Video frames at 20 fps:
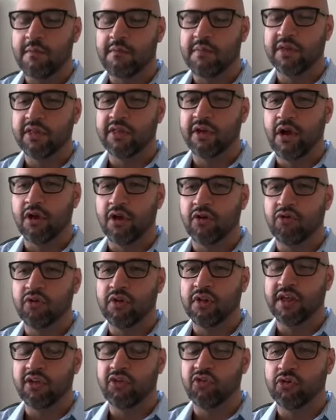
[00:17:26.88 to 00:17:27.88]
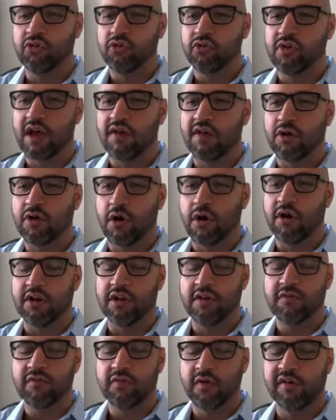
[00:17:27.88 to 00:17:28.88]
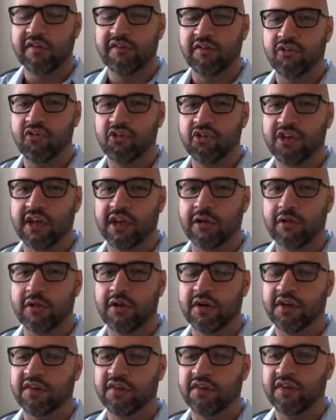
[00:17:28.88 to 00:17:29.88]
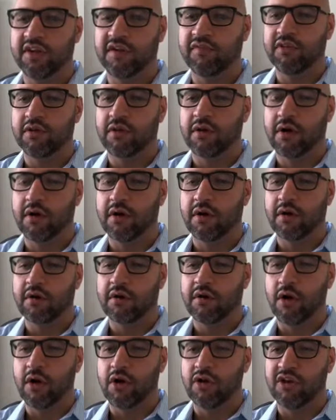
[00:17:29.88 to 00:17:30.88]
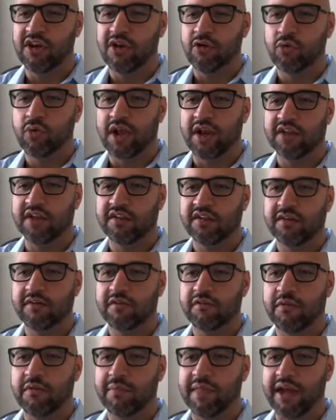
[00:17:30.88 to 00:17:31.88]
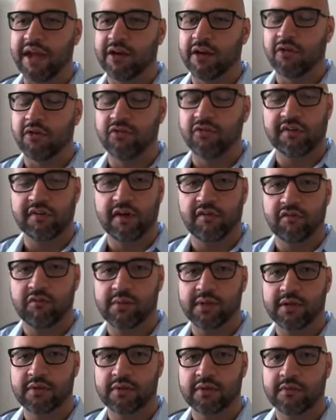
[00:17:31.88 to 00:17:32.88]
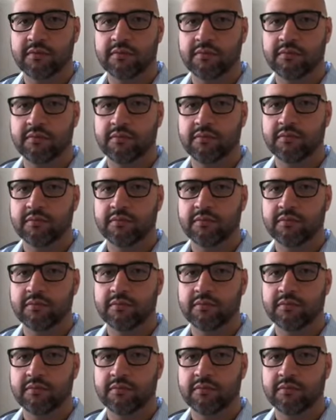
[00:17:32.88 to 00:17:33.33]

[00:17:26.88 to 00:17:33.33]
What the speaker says: in the country that you do have your R&D folks, you should take a look and see if there are R&D credits from that country's government.